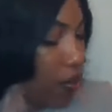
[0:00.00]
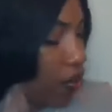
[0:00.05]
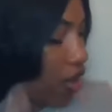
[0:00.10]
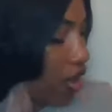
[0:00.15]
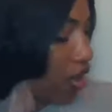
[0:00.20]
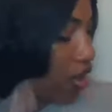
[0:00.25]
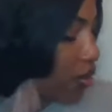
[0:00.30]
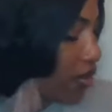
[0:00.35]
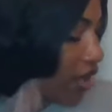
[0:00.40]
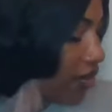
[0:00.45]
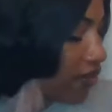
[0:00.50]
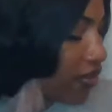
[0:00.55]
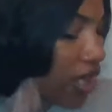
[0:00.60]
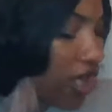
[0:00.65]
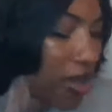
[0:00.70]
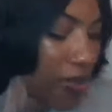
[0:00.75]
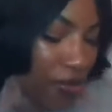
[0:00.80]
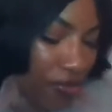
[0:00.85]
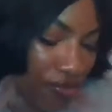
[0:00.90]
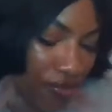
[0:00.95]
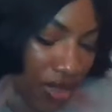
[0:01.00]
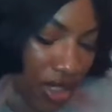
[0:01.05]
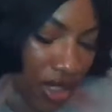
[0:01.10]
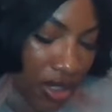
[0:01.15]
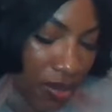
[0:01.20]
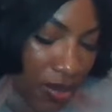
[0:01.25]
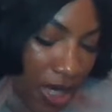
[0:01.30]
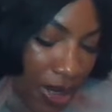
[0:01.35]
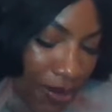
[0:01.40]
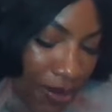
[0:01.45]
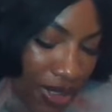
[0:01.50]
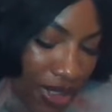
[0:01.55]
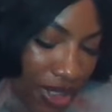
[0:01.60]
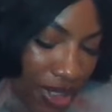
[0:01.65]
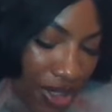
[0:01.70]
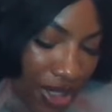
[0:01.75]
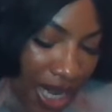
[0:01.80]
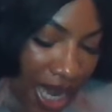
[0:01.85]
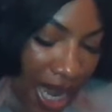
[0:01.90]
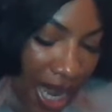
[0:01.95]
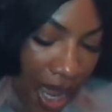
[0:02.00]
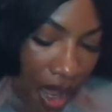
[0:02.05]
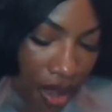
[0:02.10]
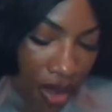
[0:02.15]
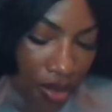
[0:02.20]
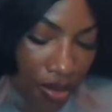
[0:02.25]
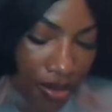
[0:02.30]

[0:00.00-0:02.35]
where you have come from up until now.